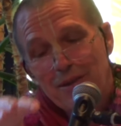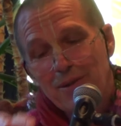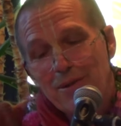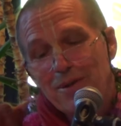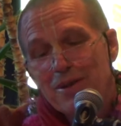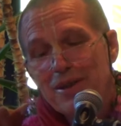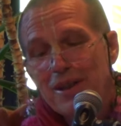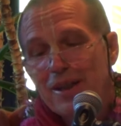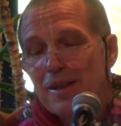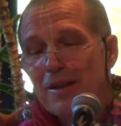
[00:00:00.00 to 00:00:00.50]

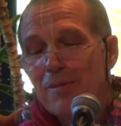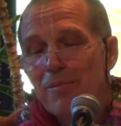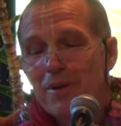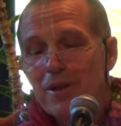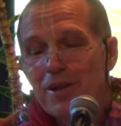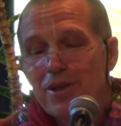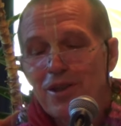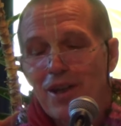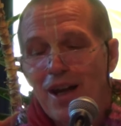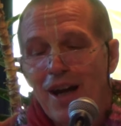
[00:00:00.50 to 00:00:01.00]
goes in the
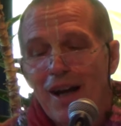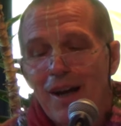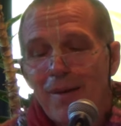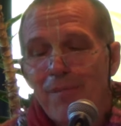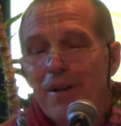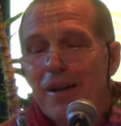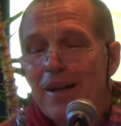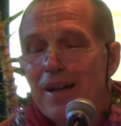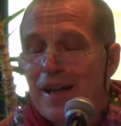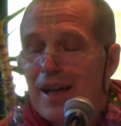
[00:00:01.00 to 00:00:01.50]

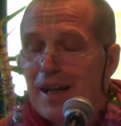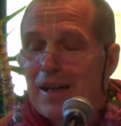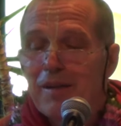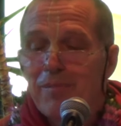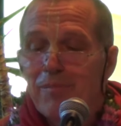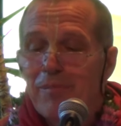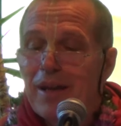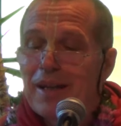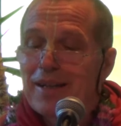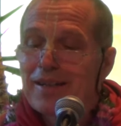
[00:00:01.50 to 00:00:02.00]
prashad and
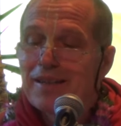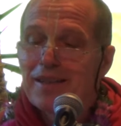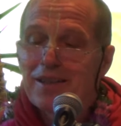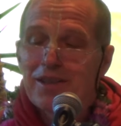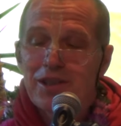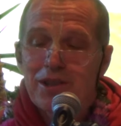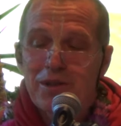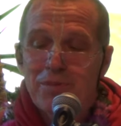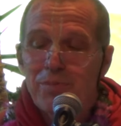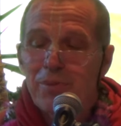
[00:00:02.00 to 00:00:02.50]
it makes it
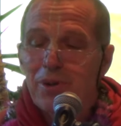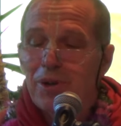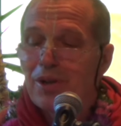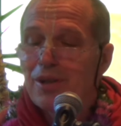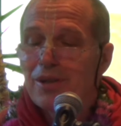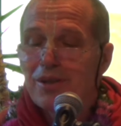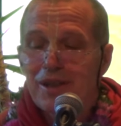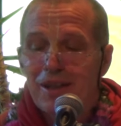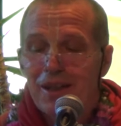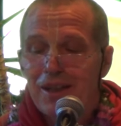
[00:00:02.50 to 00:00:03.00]

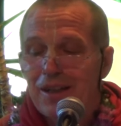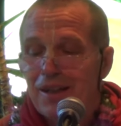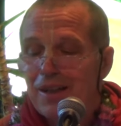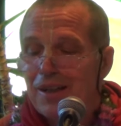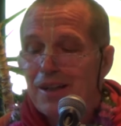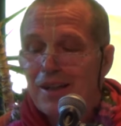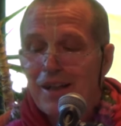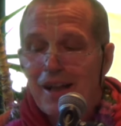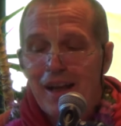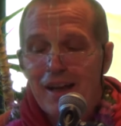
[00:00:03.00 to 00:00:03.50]
spiritual
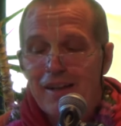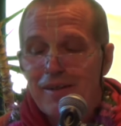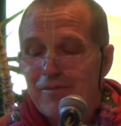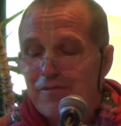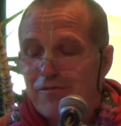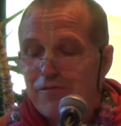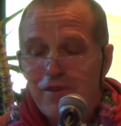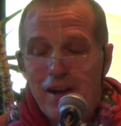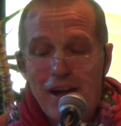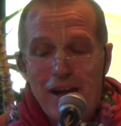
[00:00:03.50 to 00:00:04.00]
and
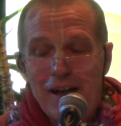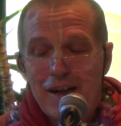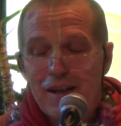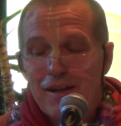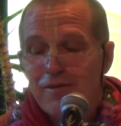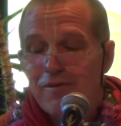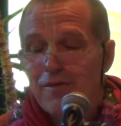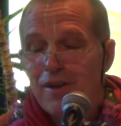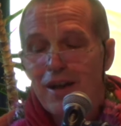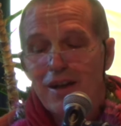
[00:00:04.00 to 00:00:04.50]
very,
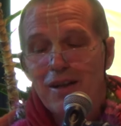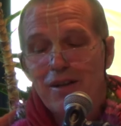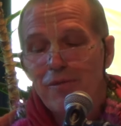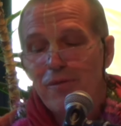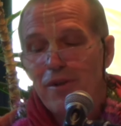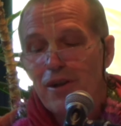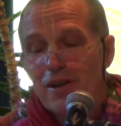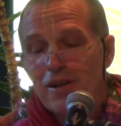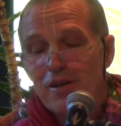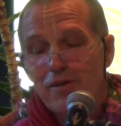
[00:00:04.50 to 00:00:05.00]
very,
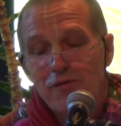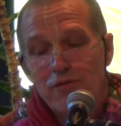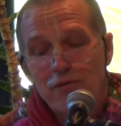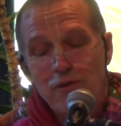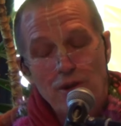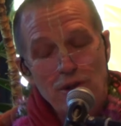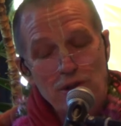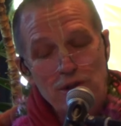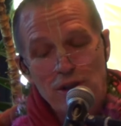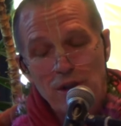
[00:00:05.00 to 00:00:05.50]
very
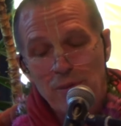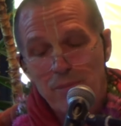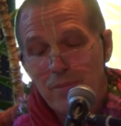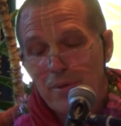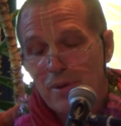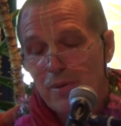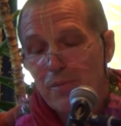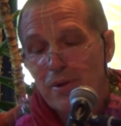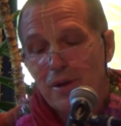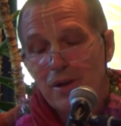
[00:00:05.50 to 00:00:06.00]

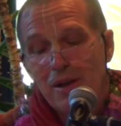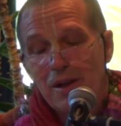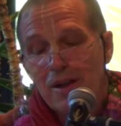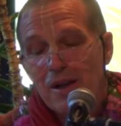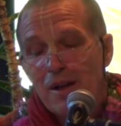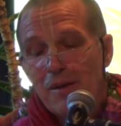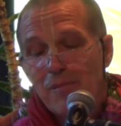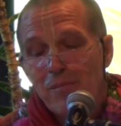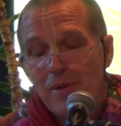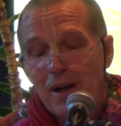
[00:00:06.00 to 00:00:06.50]
worshipable
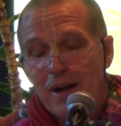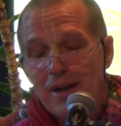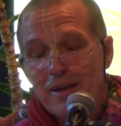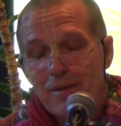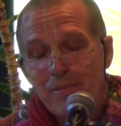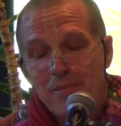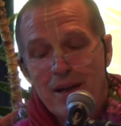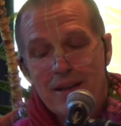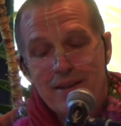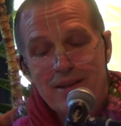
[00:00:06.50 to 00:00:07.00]
by the
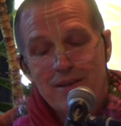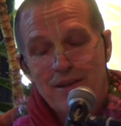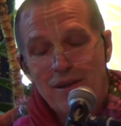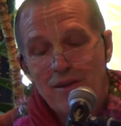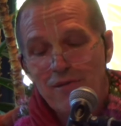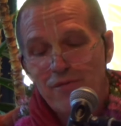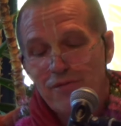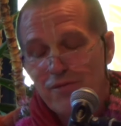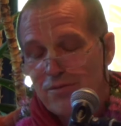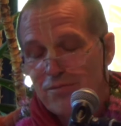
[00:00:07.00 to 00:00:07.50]
best
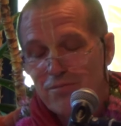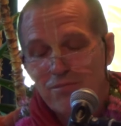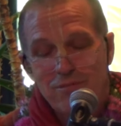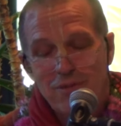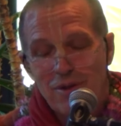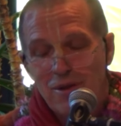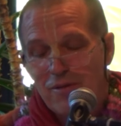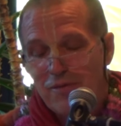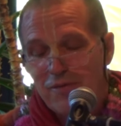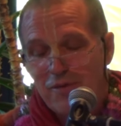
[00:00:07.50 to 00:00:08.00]
of
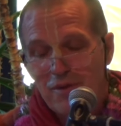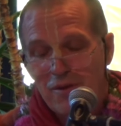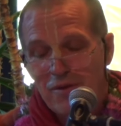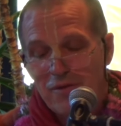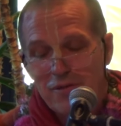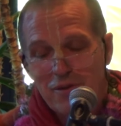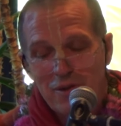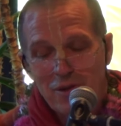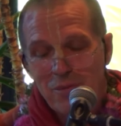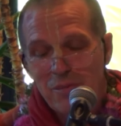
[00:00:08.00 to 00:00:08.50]

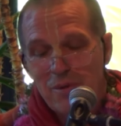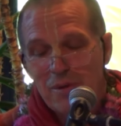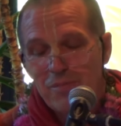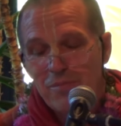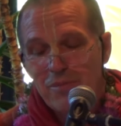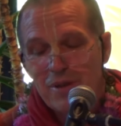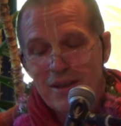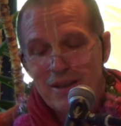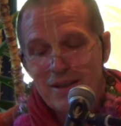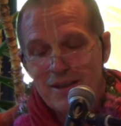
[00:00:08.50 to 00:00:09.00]
human
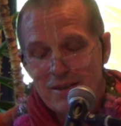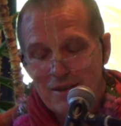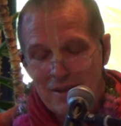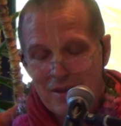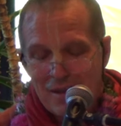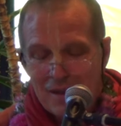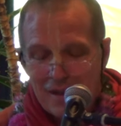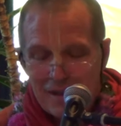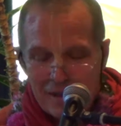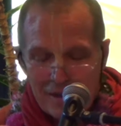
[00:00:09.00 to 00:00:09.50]
beings.
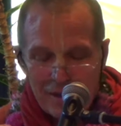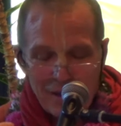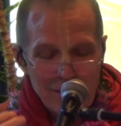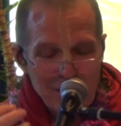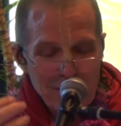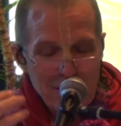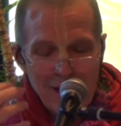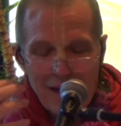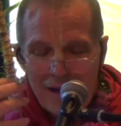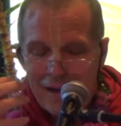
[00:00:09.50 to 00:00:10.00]

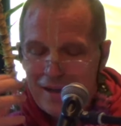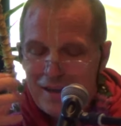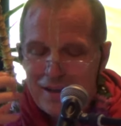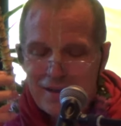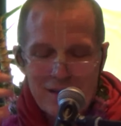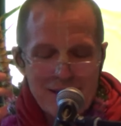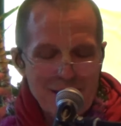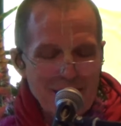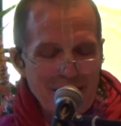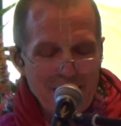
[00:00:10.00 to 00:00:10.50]
Krishna
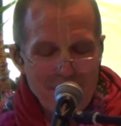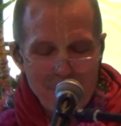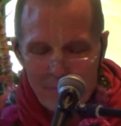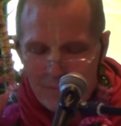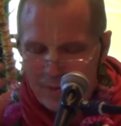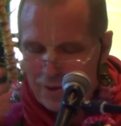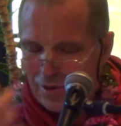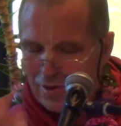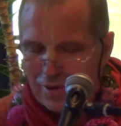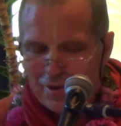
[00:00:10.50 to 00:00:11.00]
is
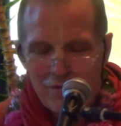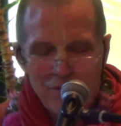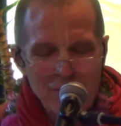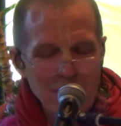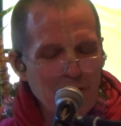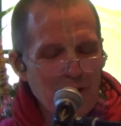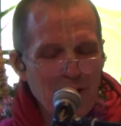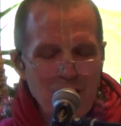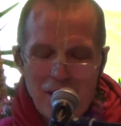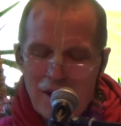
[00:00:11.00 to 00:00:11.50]

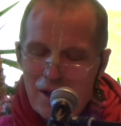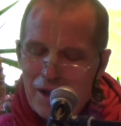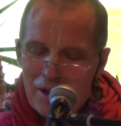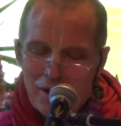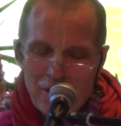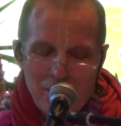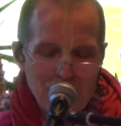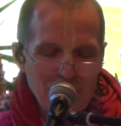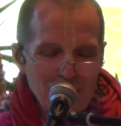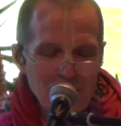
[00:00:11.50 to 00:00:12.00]
beautiful
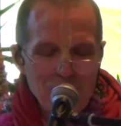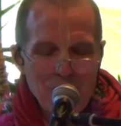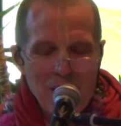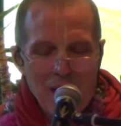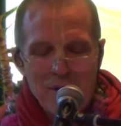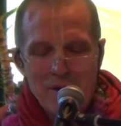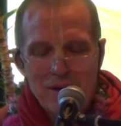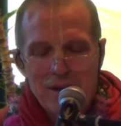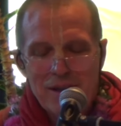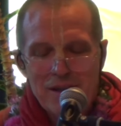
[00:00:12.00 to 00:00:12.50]

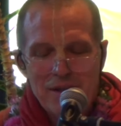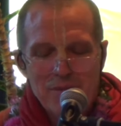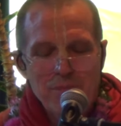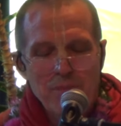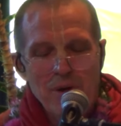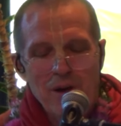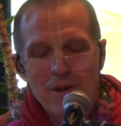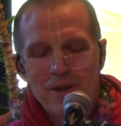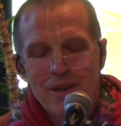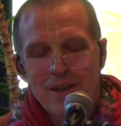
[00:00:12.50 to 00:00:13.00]
throughout. His
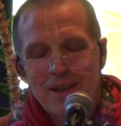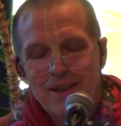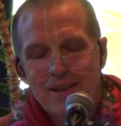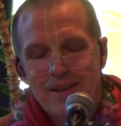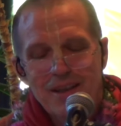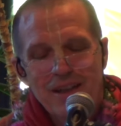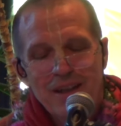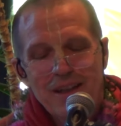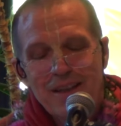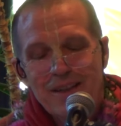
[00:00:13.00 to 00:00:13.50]
body
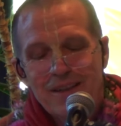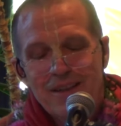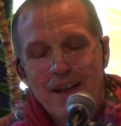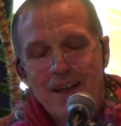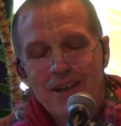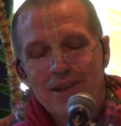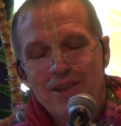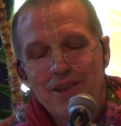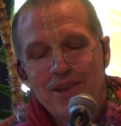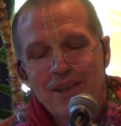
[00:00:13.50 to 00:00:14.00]
is
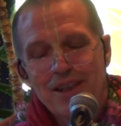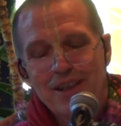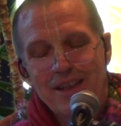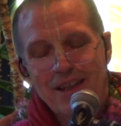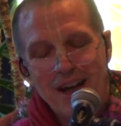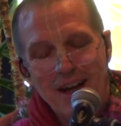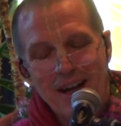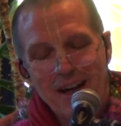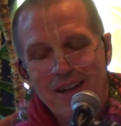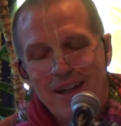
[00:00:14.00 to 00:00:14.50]
Sachit
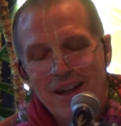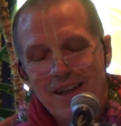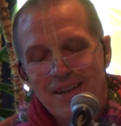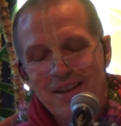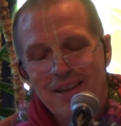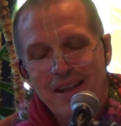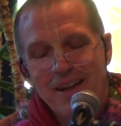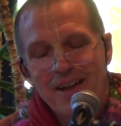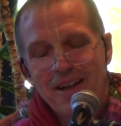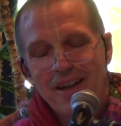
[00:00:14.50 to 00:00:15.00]

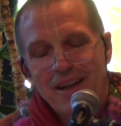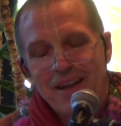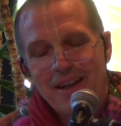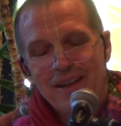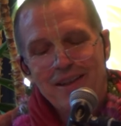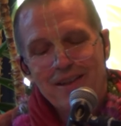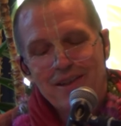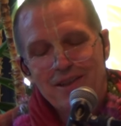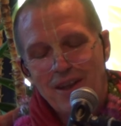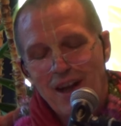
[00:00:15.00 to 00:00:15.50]
Ananda. It
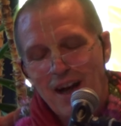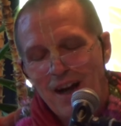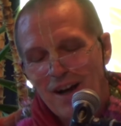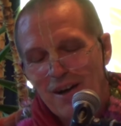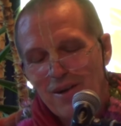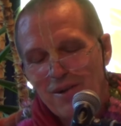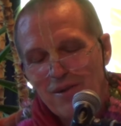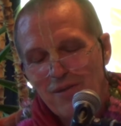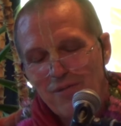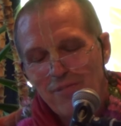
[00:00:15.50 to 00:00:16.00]
is
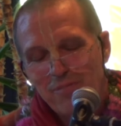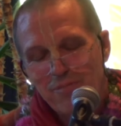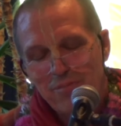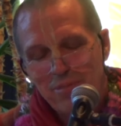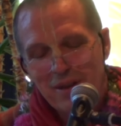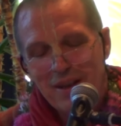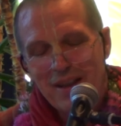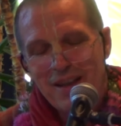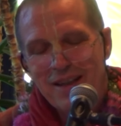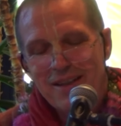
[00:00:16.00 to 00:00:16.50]
out of
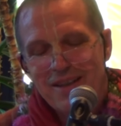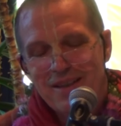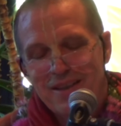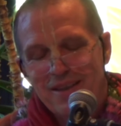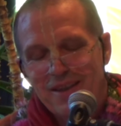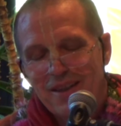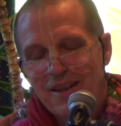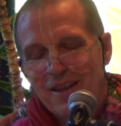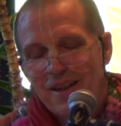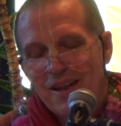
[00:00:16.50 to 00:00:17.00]

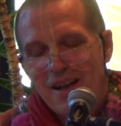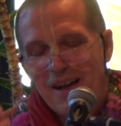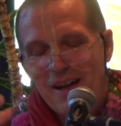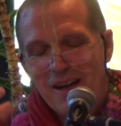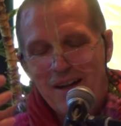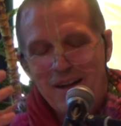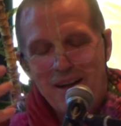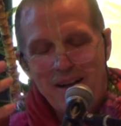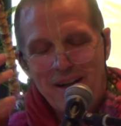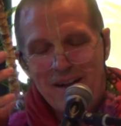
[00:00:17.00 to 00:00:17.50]
bliss
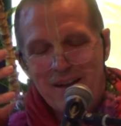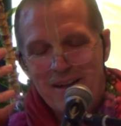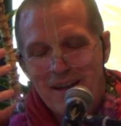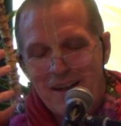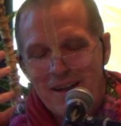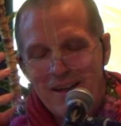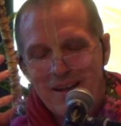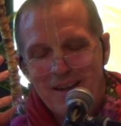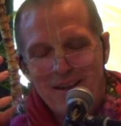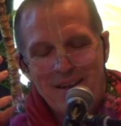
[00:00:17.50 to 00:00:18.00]
and
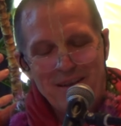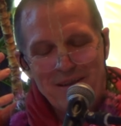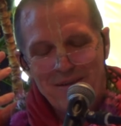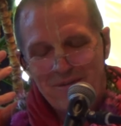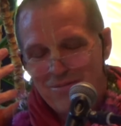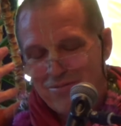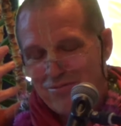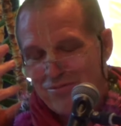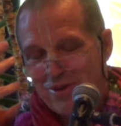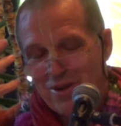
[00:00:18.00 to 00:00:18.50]

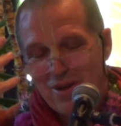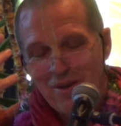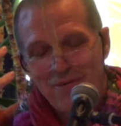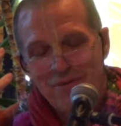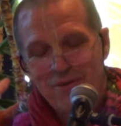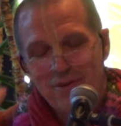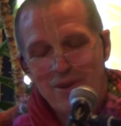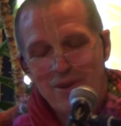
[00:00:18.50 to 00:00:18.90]
full of